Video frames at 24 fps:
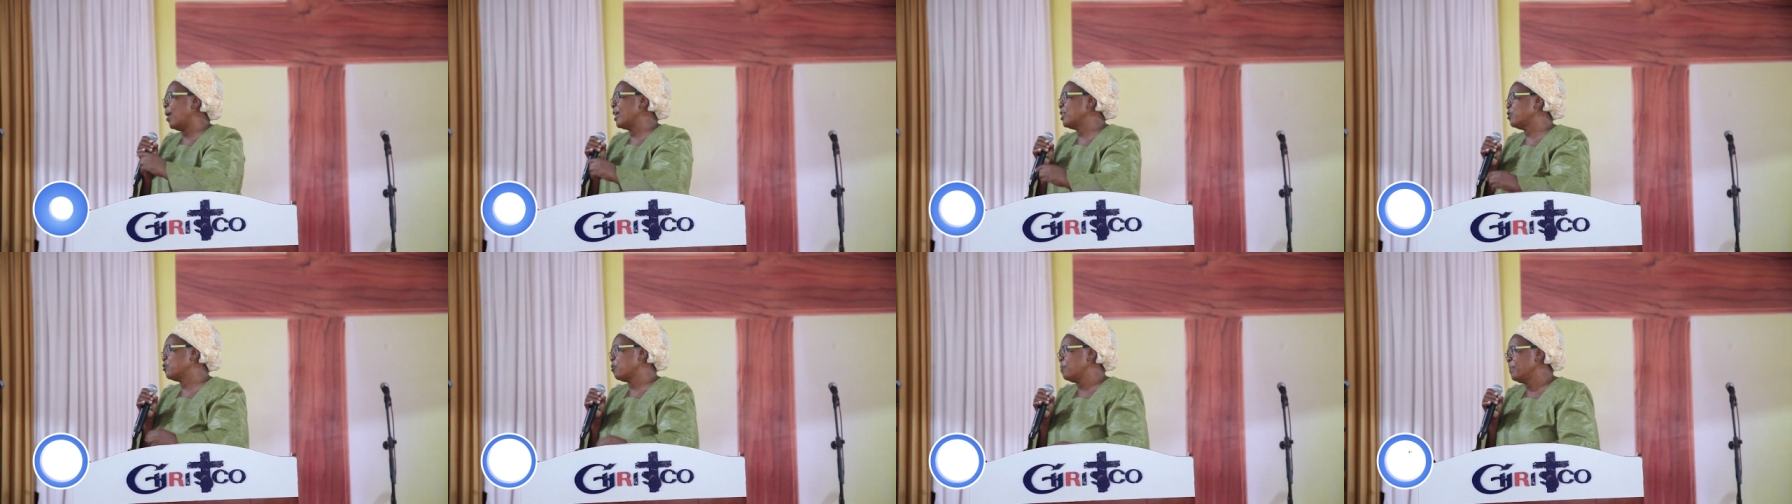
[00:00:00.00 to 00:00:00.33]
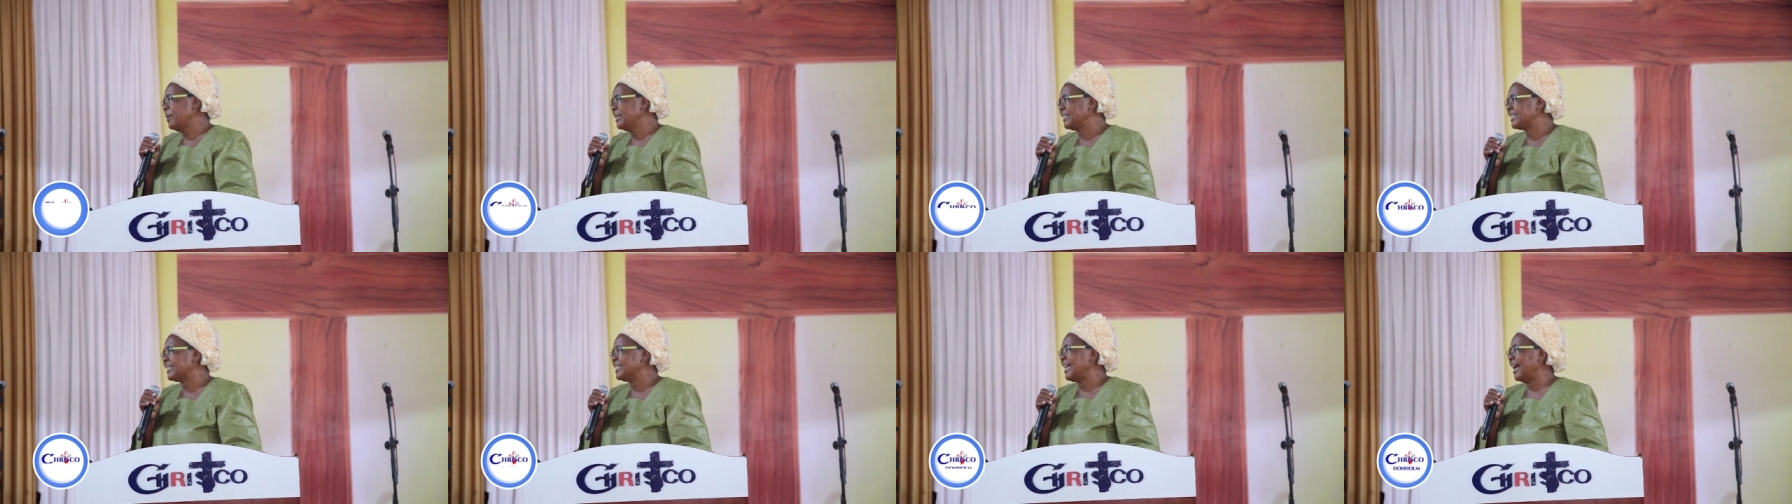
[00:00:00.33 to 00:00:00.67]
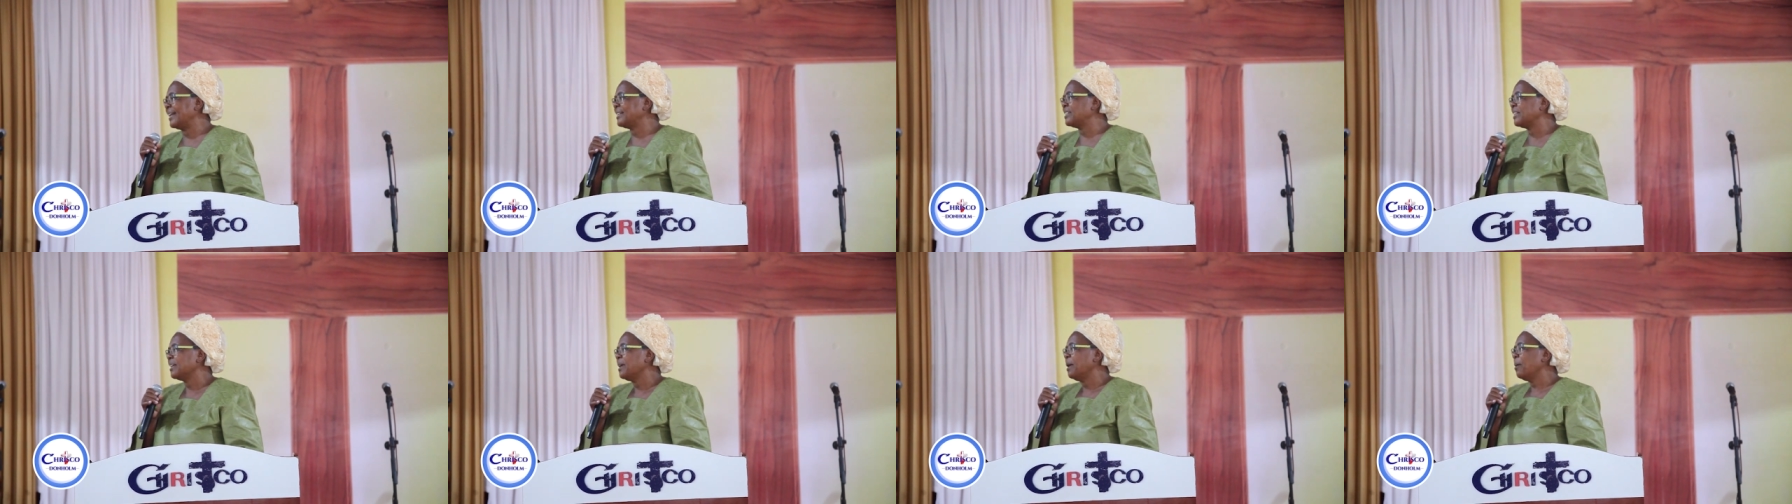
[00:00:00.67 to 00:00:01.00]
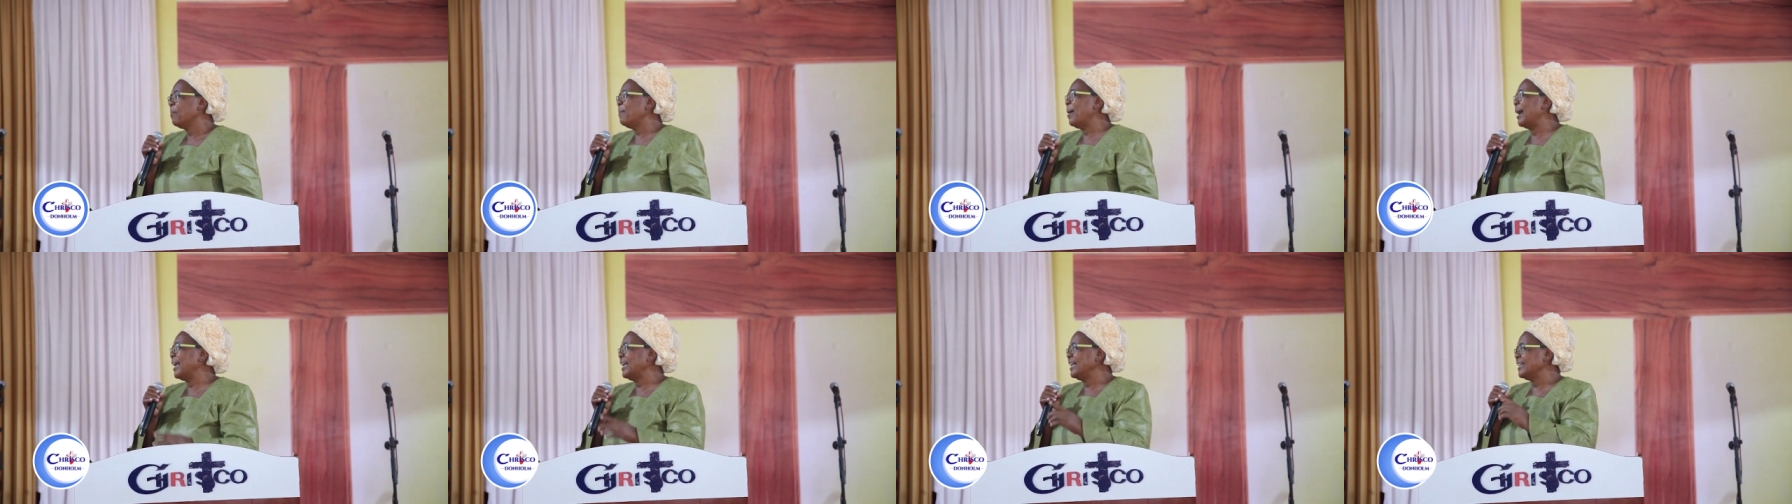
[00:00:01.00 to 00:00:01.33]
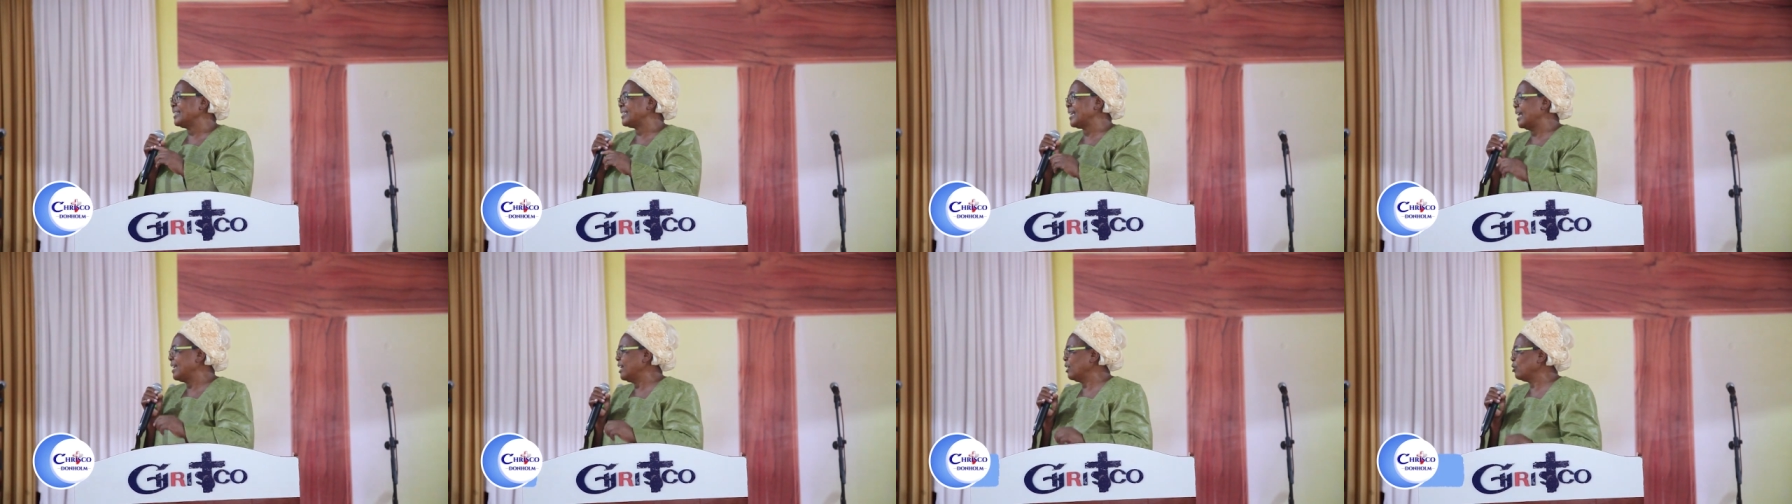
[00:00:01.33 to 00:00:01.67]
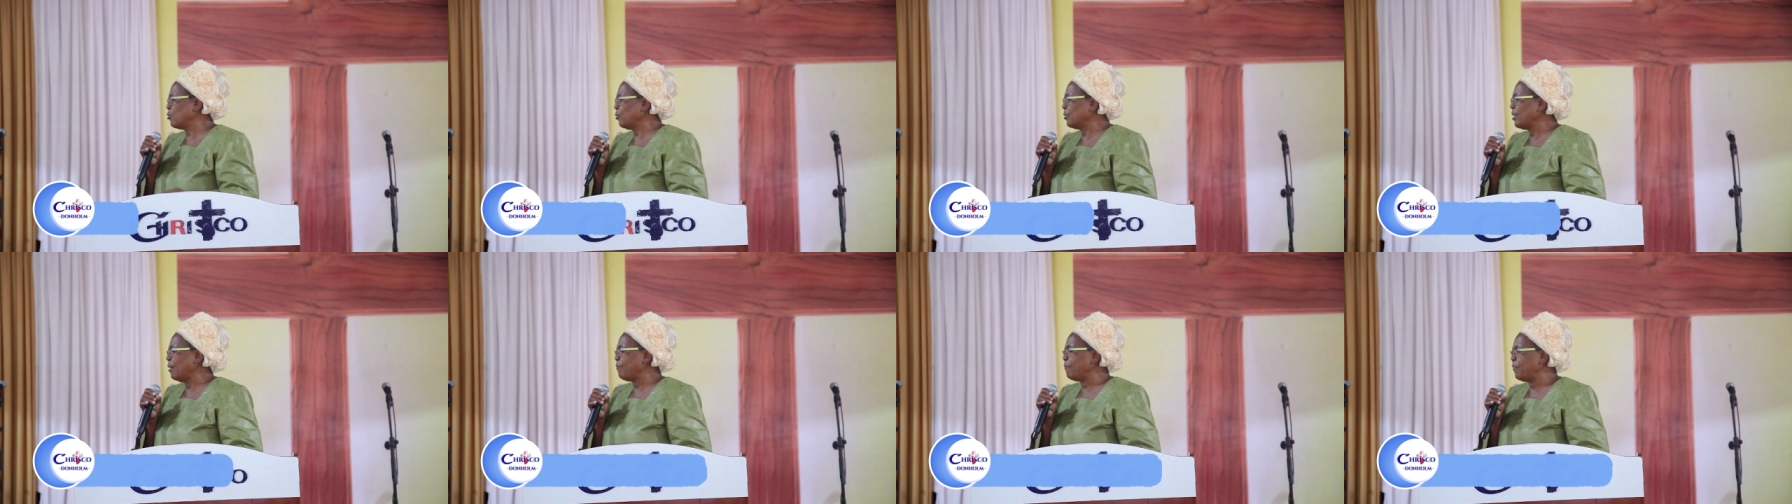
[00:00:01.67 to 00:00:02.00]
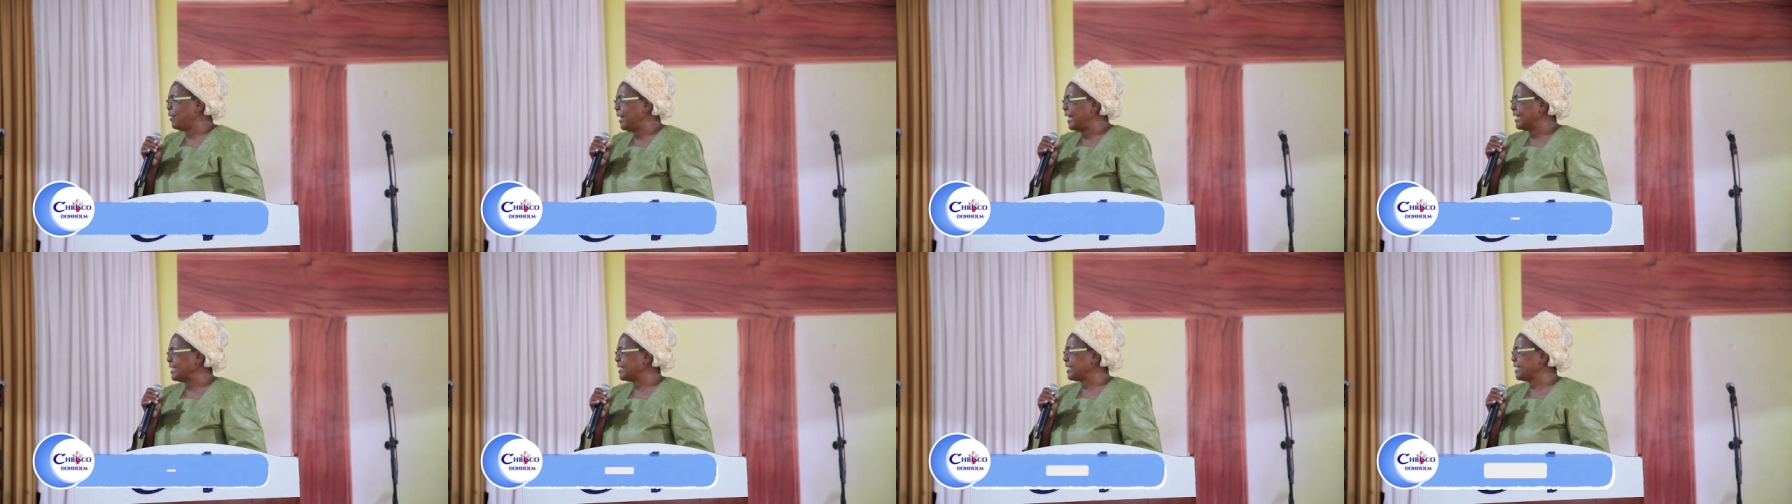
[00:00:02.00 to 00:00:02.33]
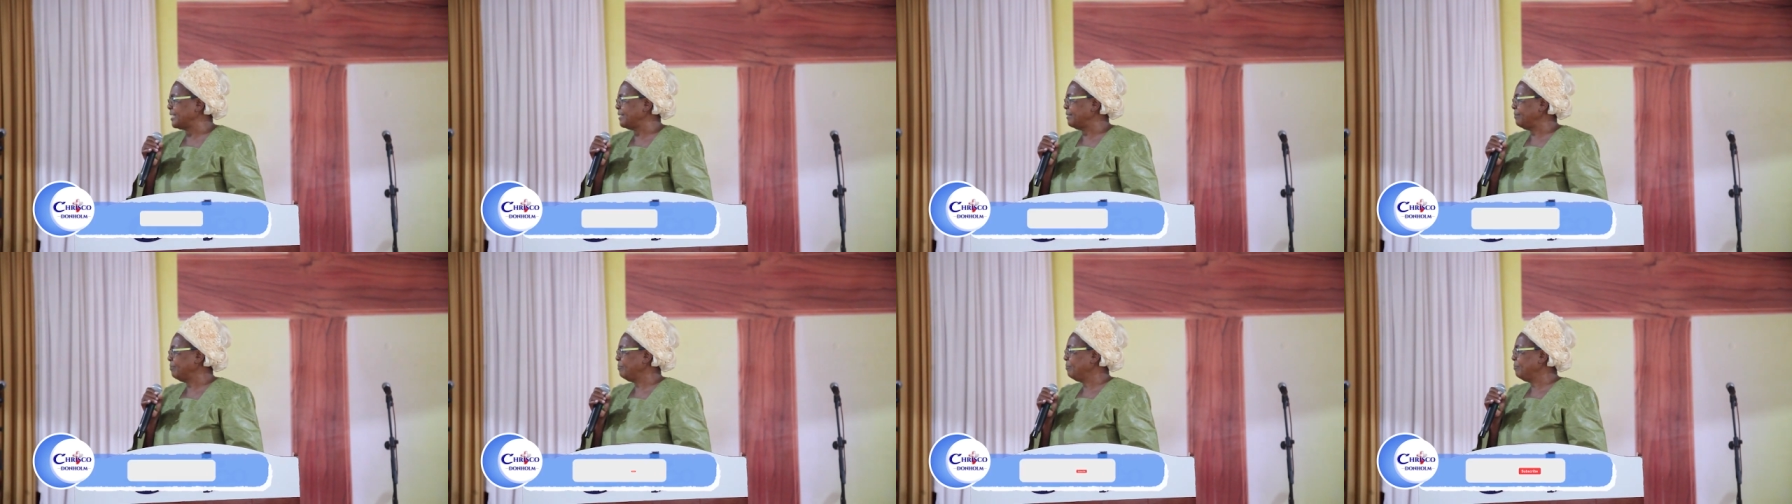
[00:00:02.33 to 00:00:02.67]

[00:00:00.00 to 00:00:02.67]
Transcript: want to miss that by listening to the flesh?